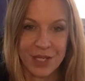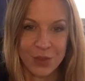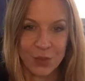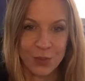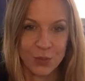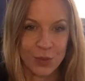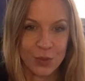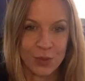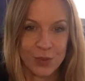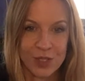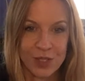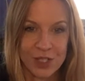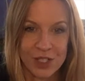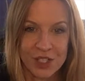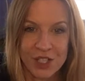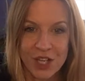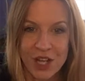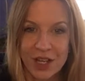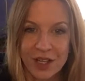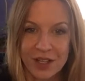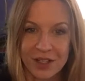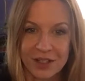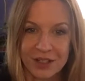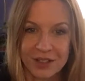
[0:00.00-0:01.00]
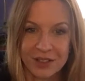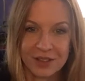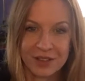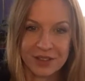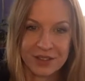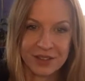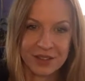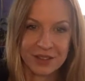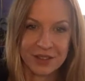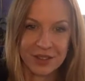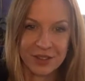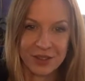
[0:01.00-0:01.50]
woman, child,
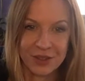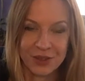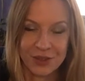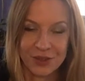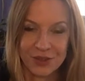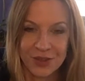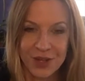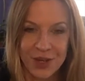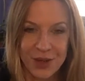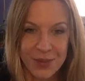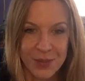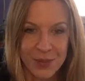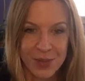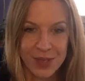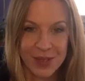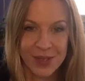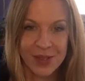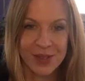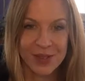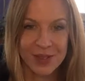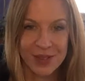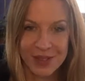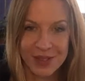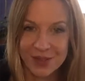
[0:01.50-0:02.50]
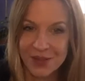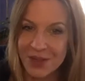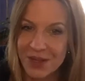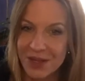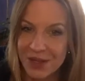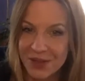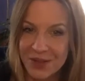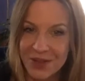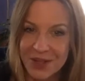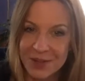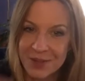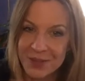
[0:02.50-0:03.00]
grandparents,
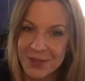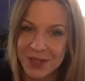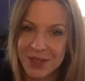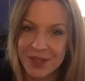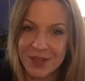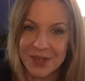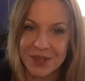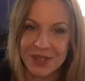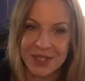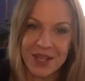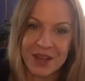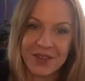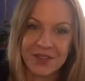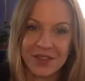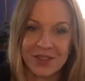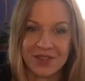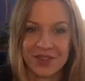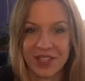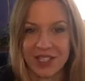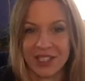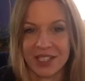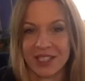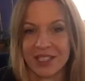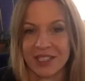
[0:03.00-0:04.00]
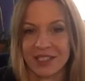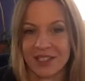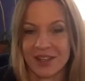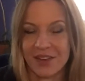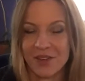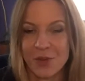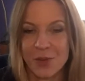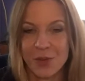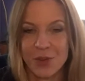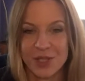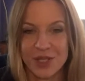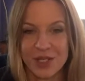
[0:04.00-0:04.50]
great-grandparents,
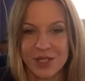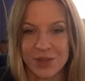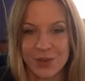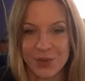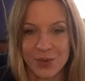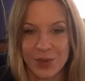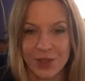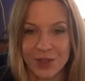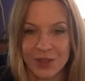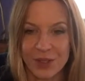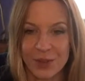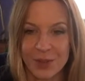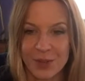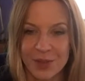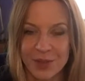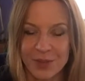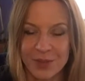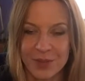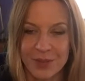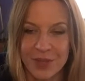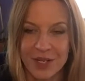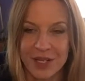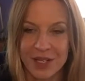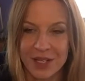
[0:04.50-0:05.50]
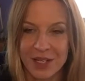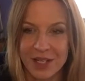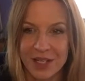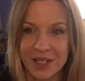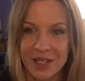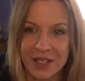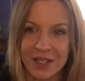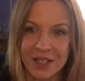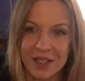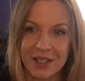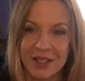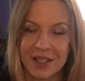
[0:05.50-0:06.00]
everybody's welcome in my
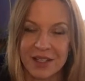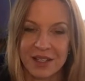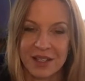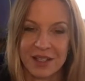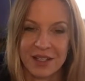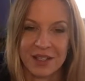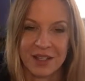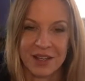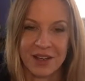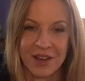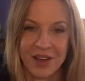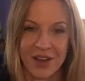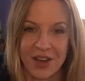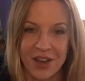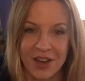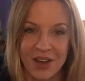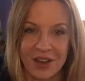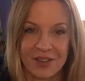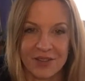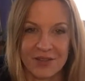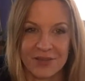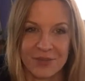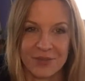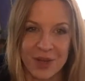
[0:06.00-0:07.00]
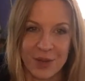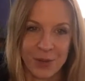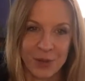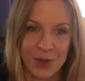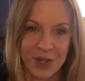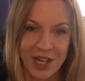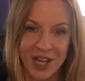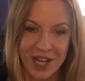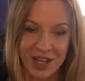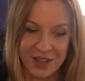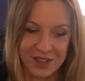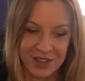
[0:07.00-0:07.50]

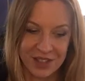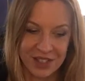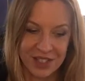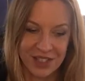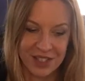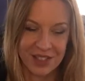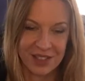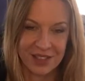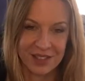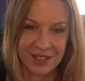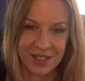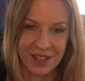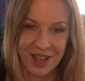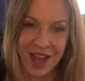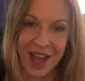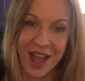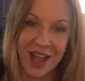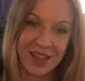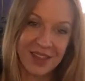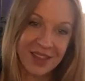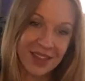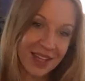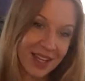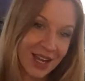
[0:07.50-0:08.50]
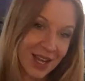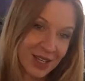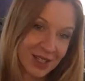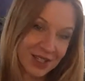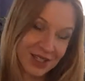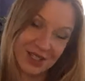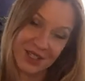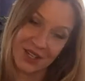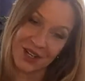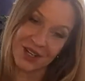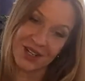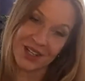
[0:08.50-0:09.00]
workouts. I think I
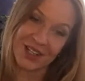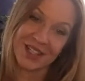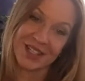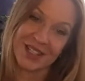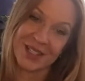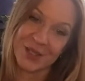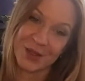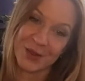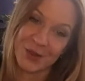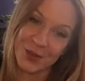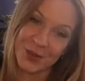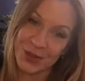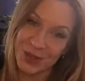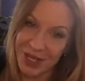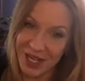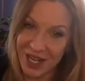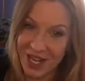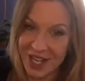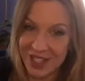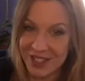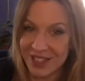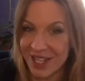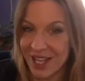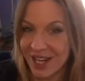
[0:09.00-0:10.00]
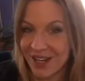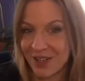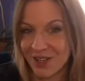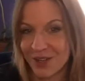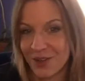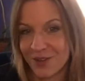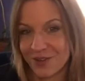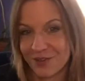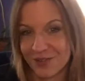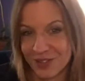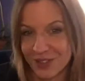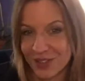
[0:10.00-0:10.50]
started the Zoom workouts. I don't
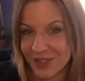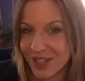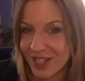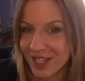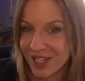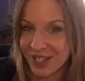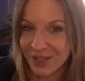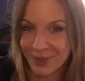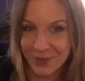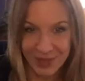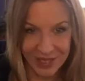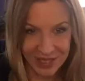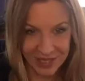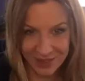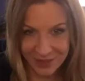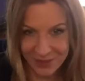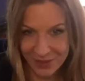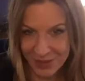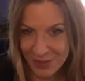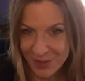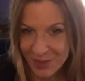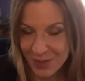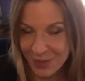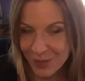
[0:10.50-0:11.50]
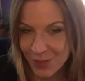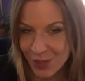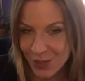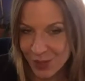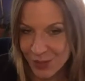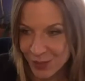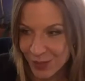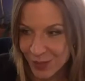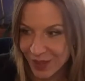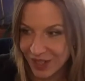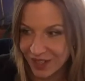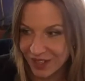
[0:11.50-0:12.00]
know if anybody remembers,
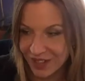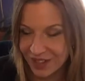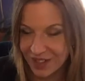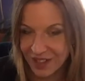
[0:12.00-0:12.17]
but